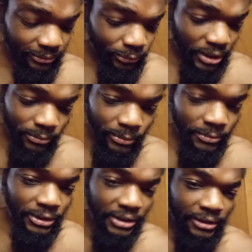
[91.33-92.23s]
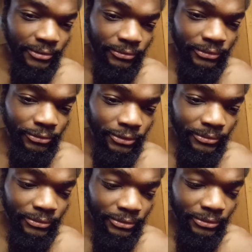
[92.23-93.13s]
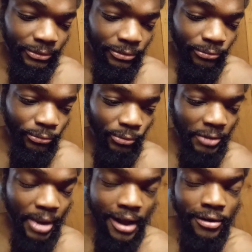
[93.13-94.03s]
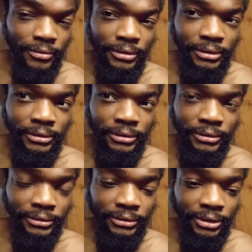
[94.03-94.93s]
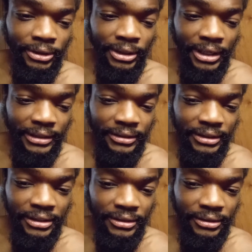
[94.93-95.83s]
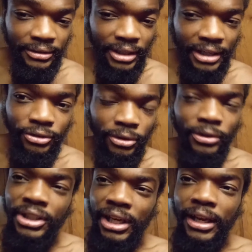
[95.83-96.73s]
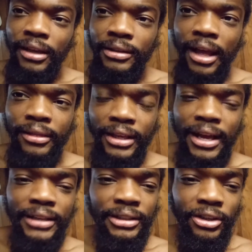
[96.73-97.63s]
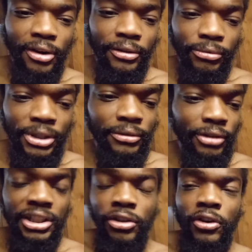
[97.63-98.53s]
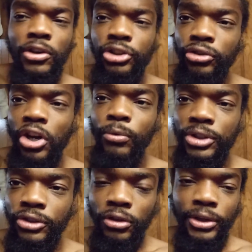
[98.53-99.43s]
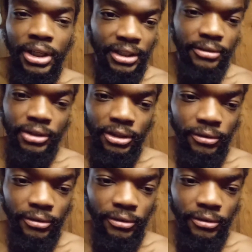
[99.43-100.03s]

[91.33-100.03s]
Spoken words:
what was it? Rebound, assist, and scoring. Yeah, I think I said all three, because of course you know what scoring is, so